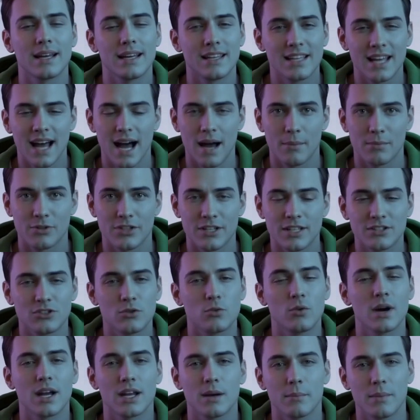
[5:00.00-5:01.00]
adapts its
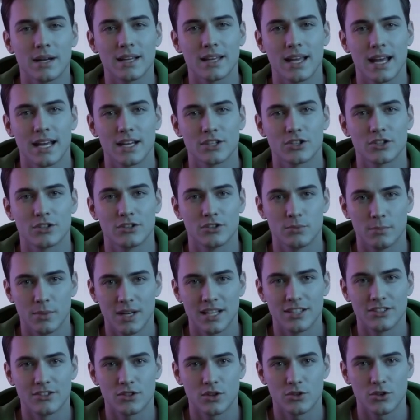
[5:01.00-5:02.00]
recommendations
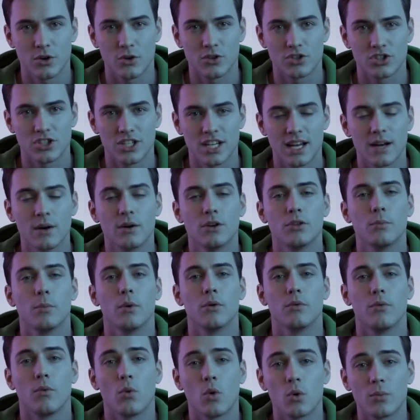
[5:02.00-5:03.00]
based on your channel's
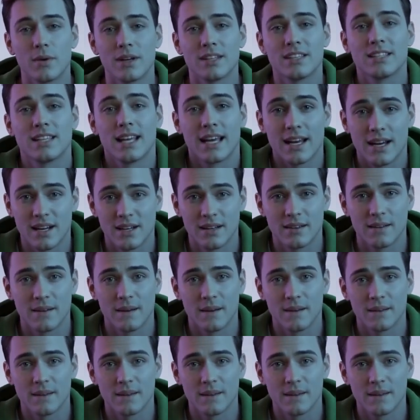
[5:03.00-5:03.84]
performance data,